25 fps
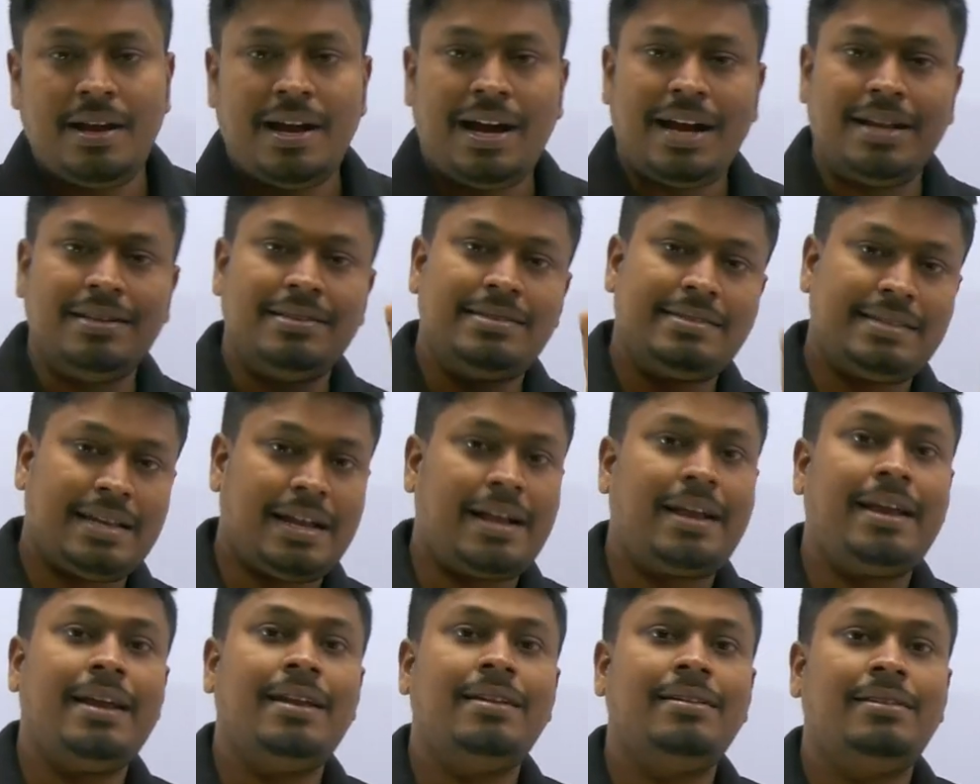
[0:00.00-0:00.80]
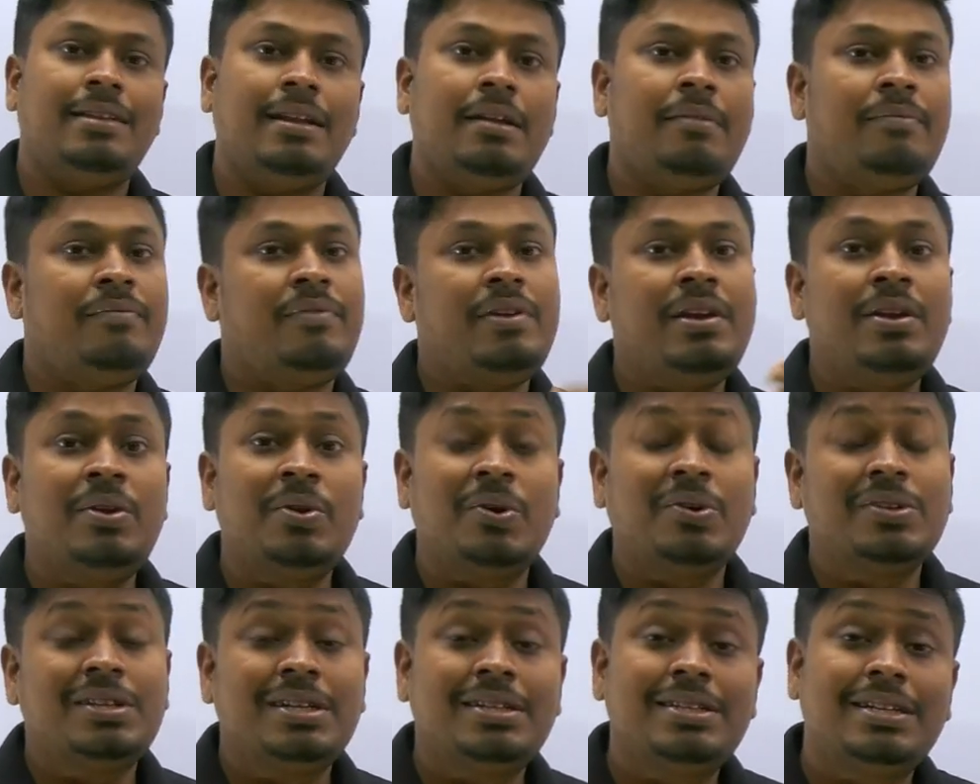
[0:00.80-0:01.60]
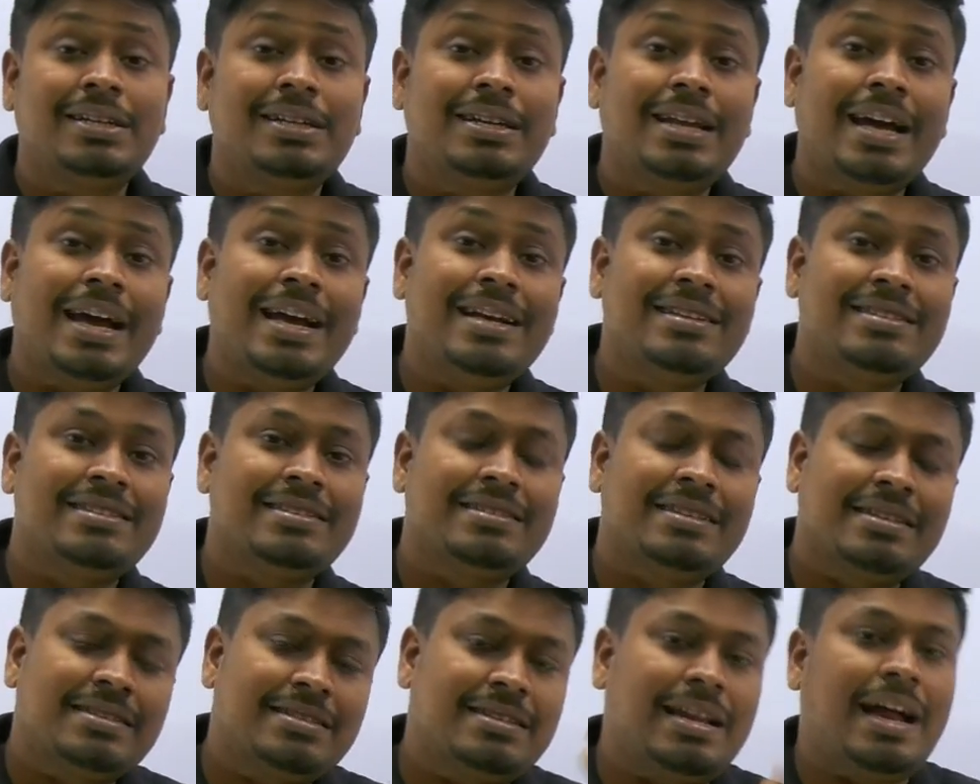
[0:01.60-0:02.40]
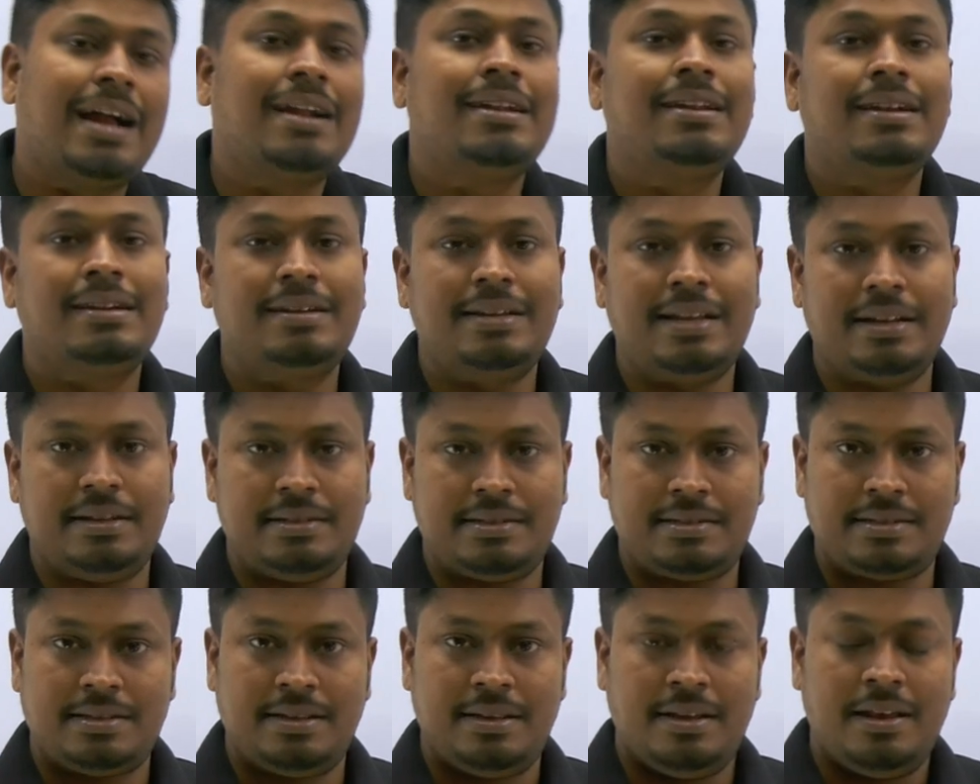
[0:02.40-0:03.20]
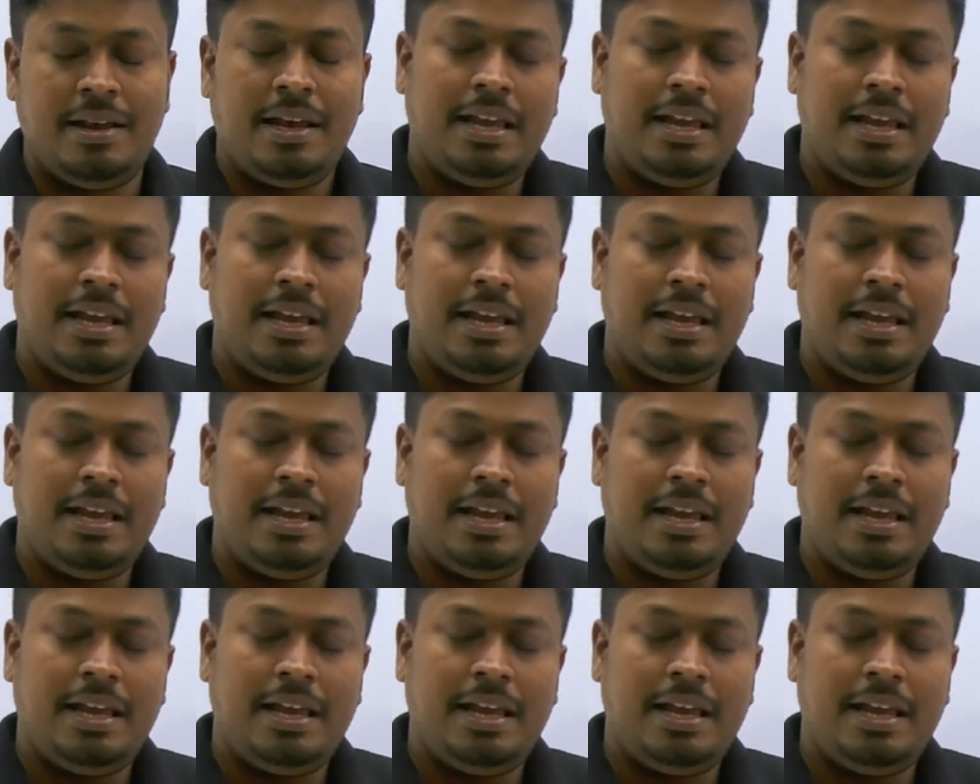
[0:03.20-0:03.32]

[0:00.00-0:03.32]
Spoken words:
And second thing, we know that the dice is a standard dice.